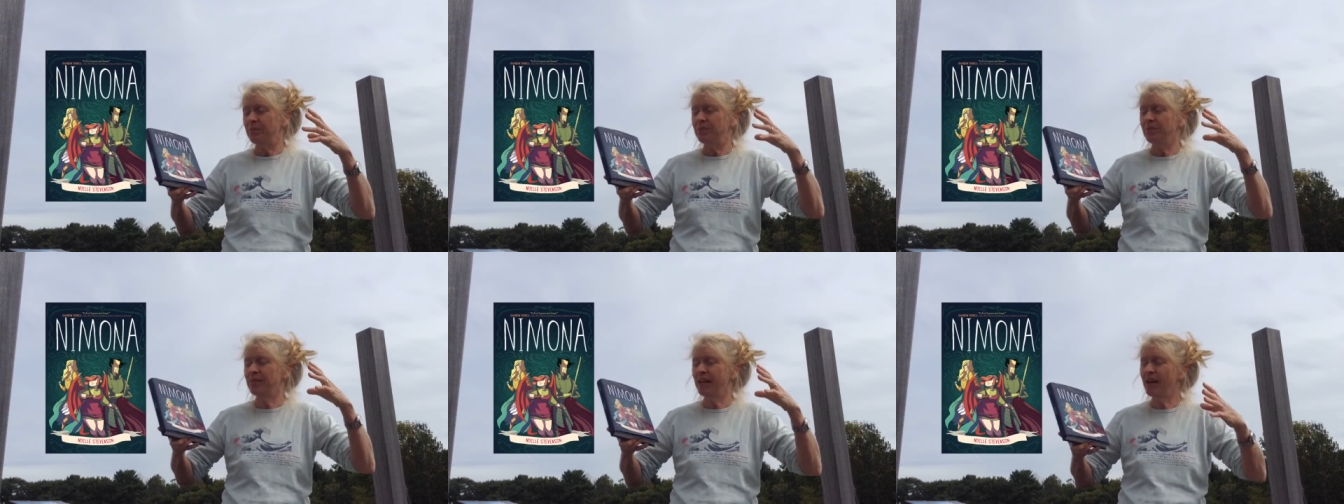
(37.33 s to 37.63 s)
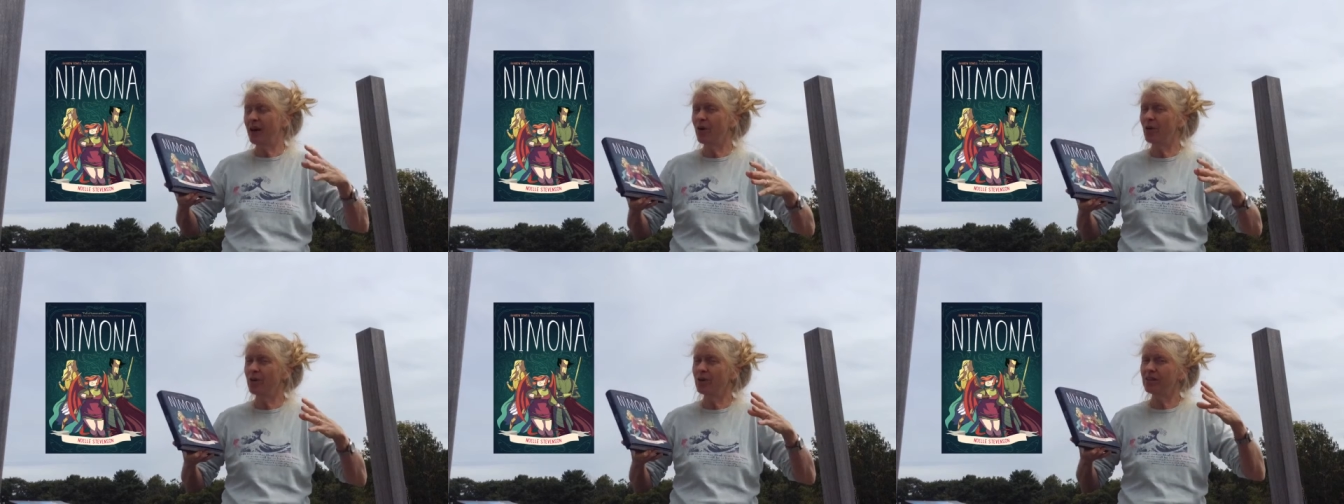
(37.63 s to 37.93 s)

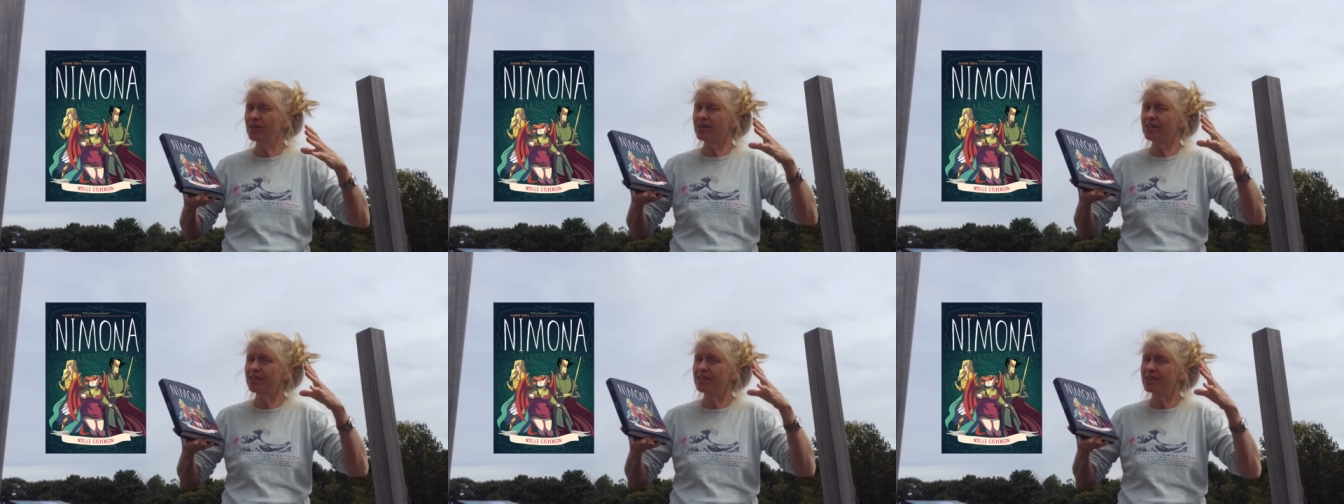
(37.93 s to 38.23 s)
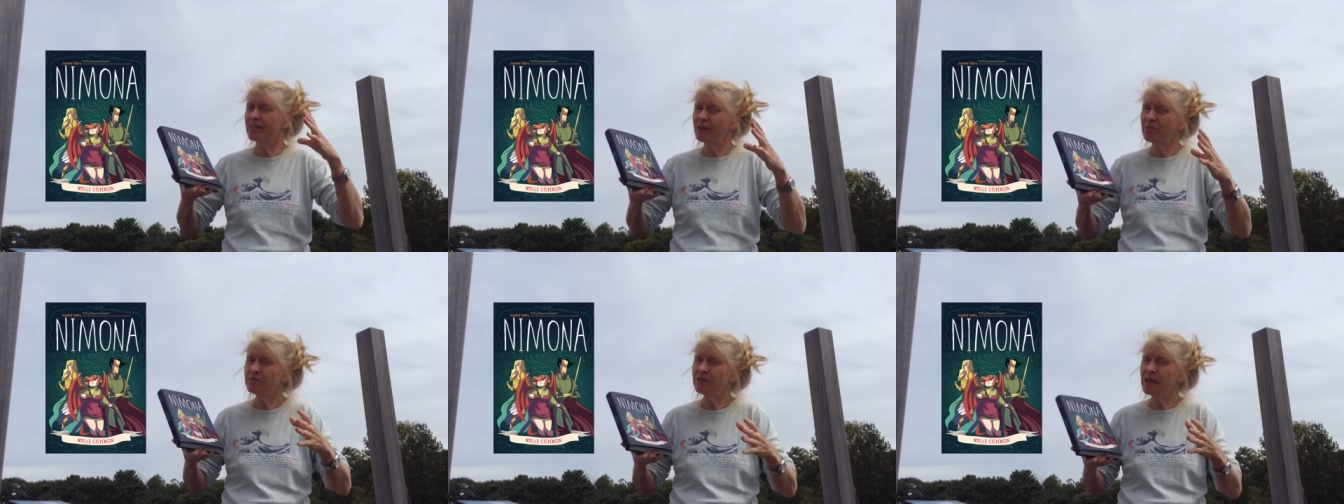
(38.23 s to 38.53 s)
Now,
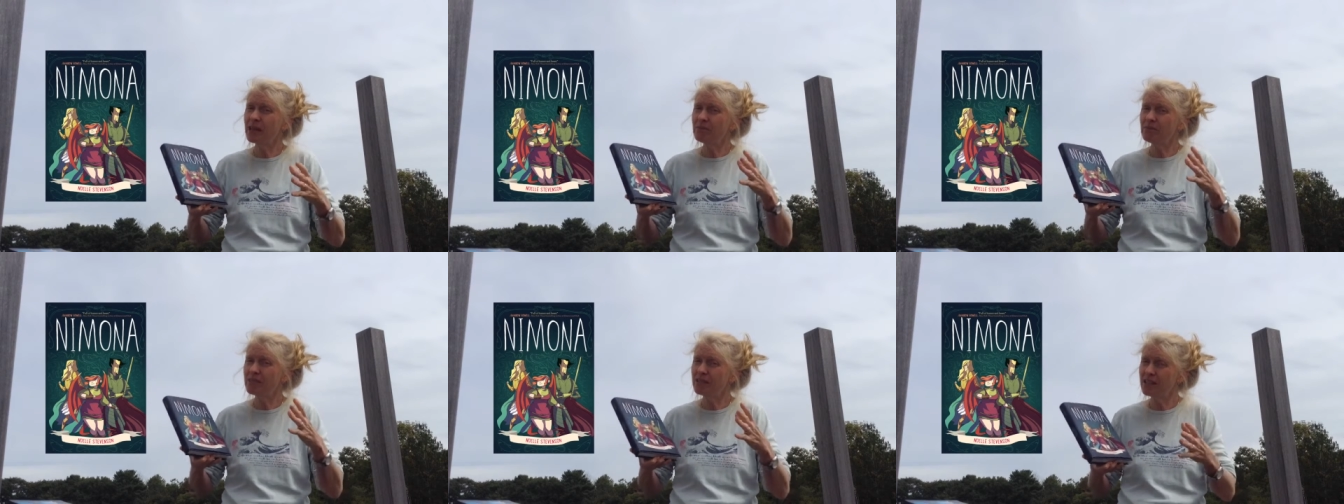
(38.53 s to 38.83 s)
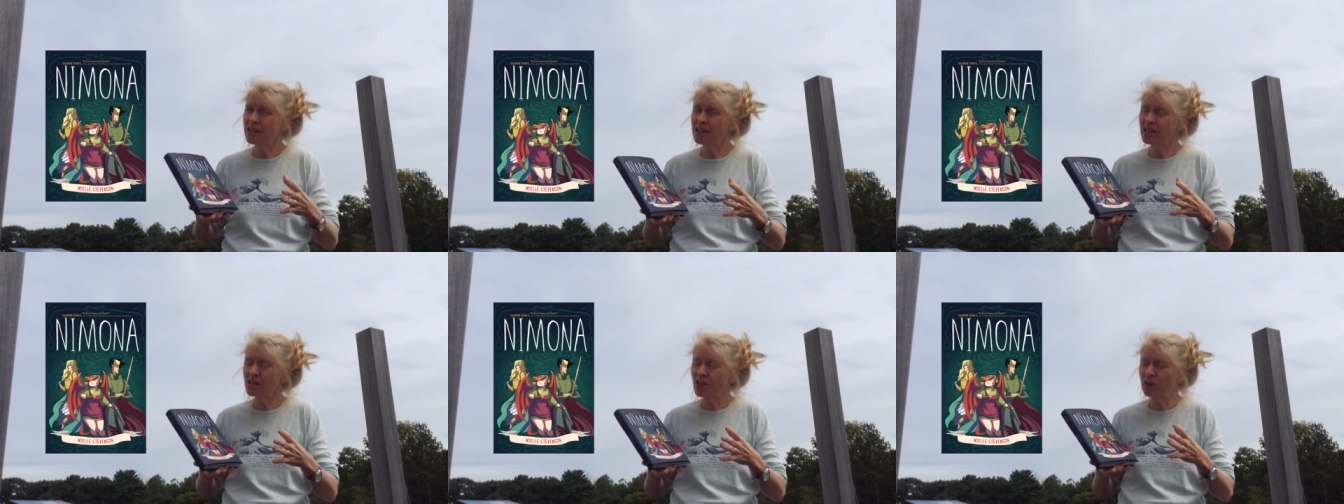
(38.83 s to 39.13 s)
sometimes
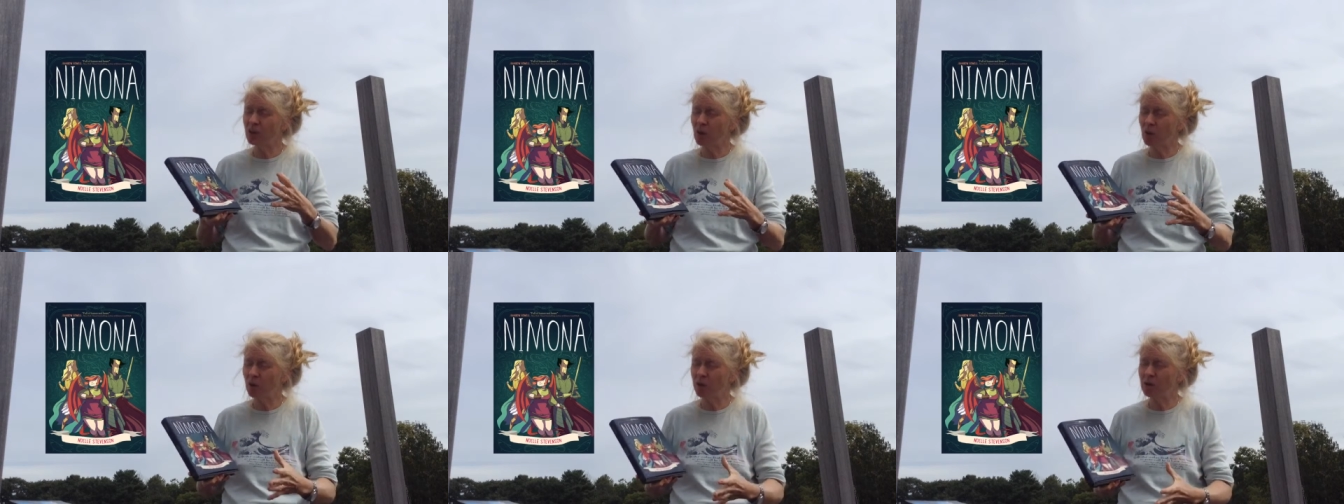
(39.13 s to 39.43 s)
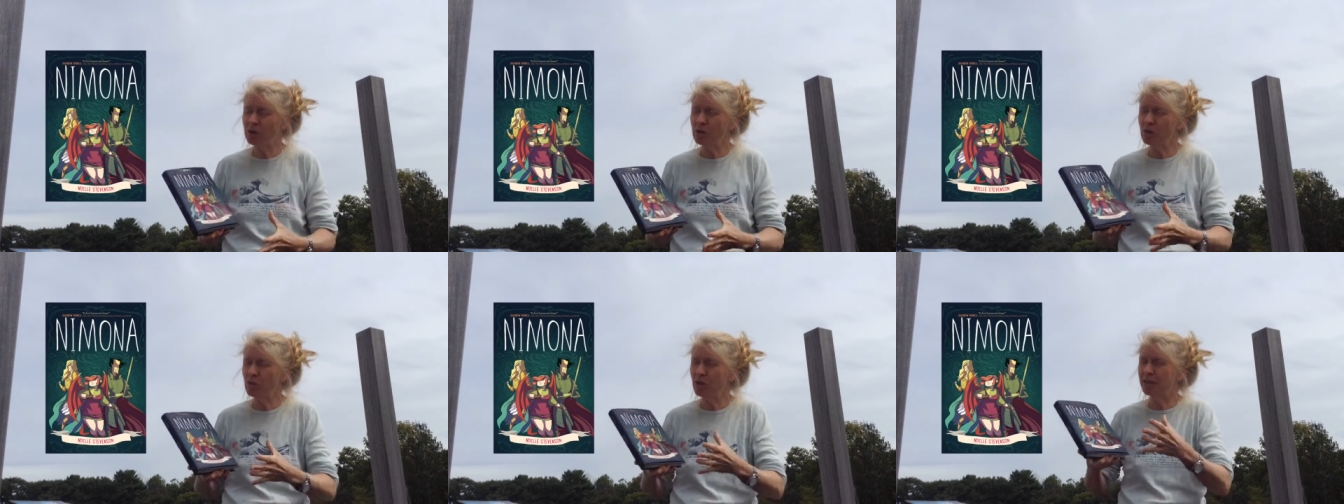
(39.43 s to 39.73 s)
things aren't
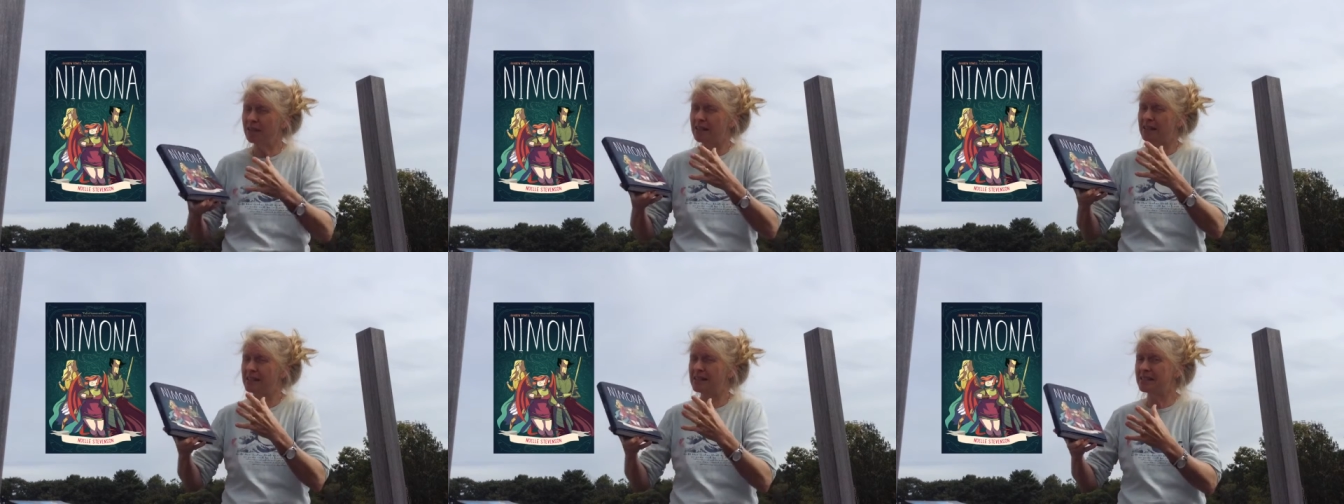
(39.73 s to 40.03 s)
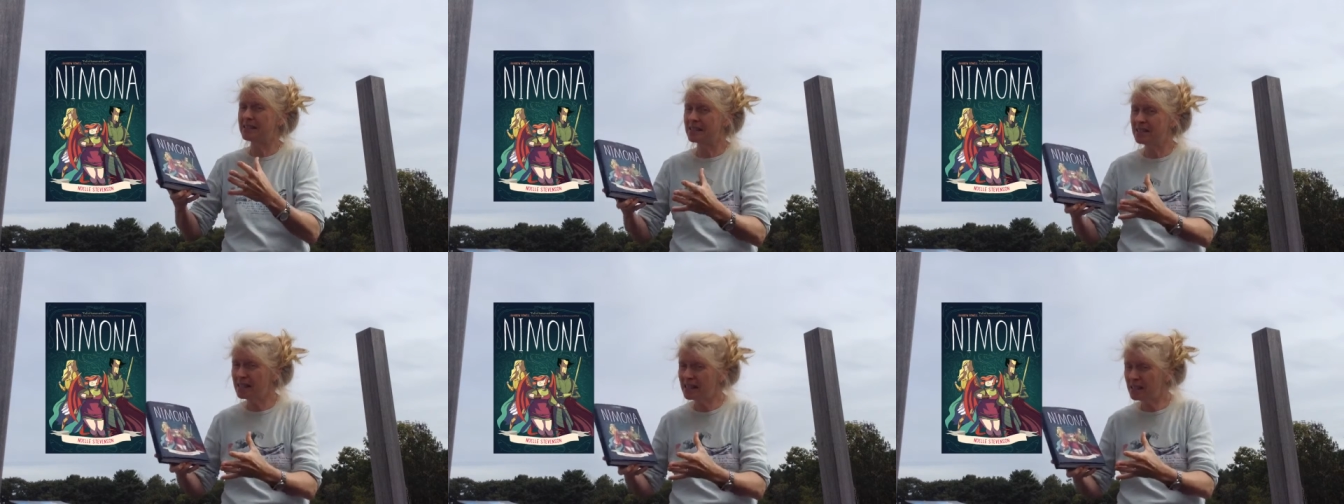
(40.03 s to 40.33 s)
always what they
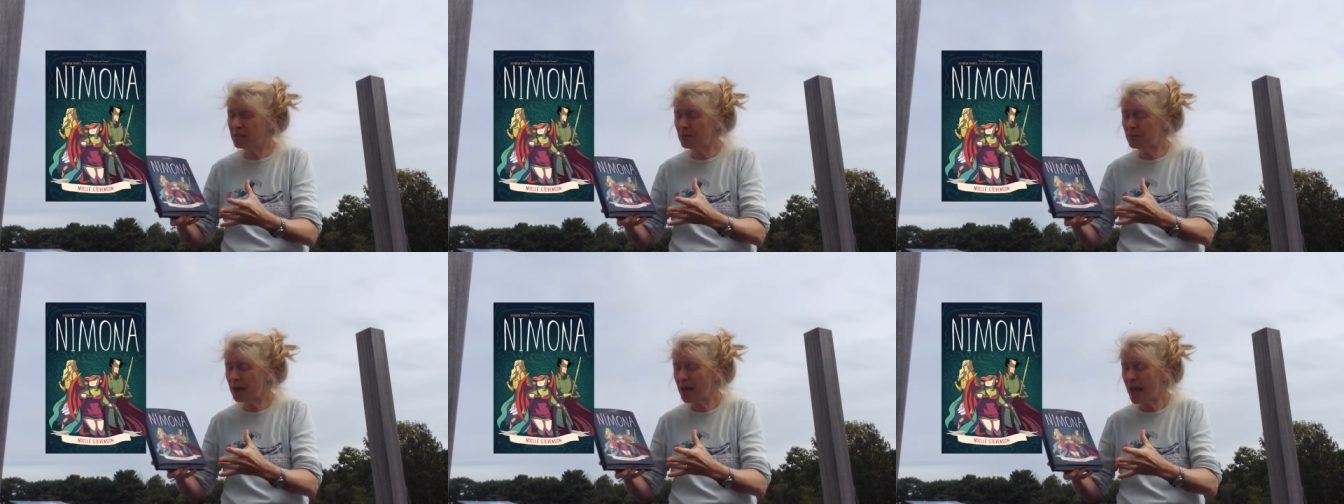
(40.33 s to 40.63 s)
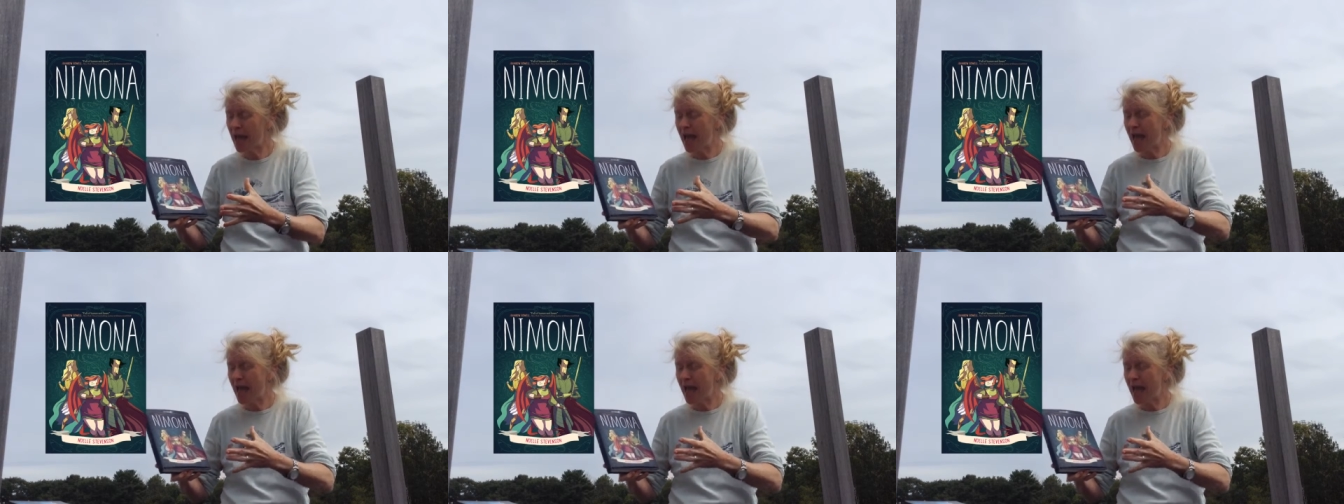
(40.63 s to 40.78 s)
seem,